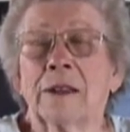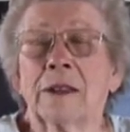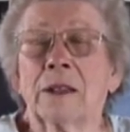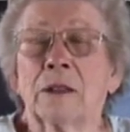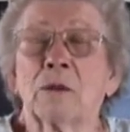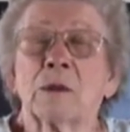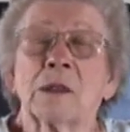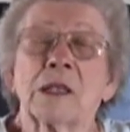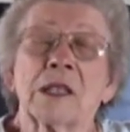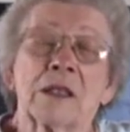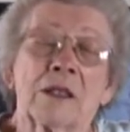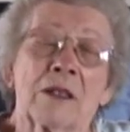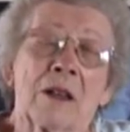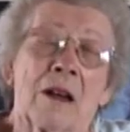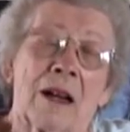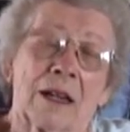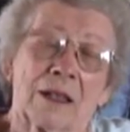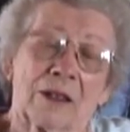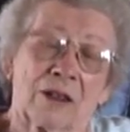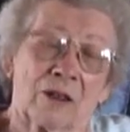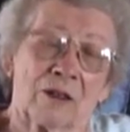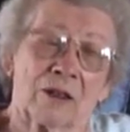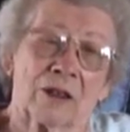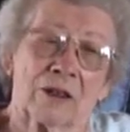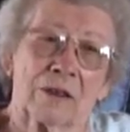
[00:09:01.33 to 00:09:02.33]
there was a
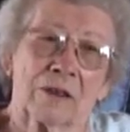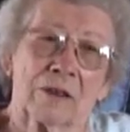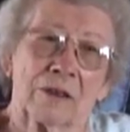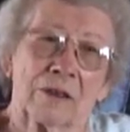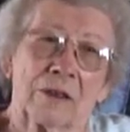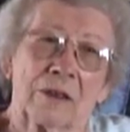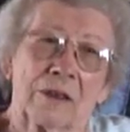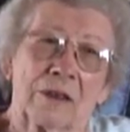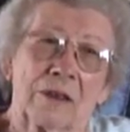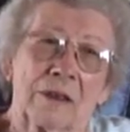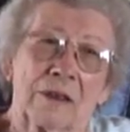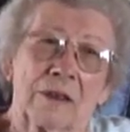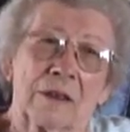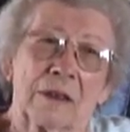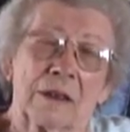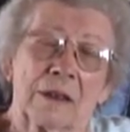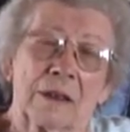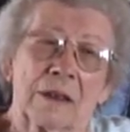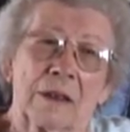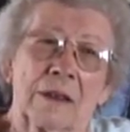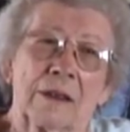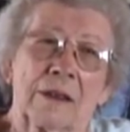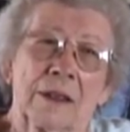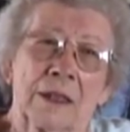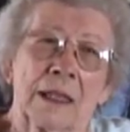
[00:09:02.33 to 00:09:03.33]
doctor,
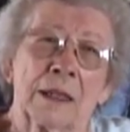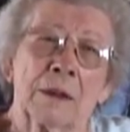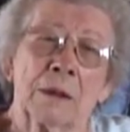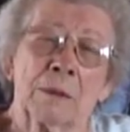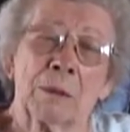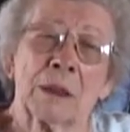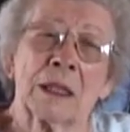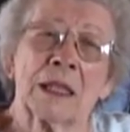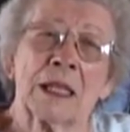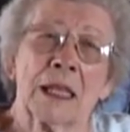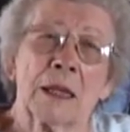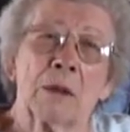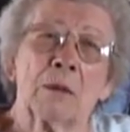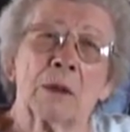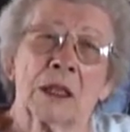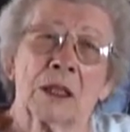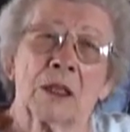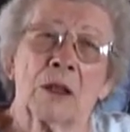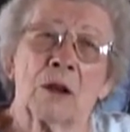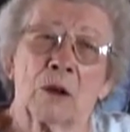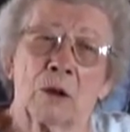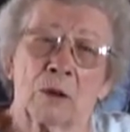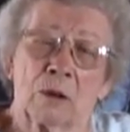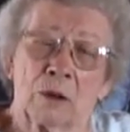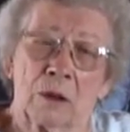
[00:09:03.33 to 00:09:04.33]
uh, but he would
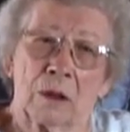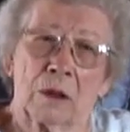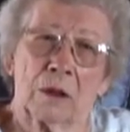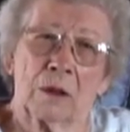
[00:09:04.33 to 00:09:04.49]
go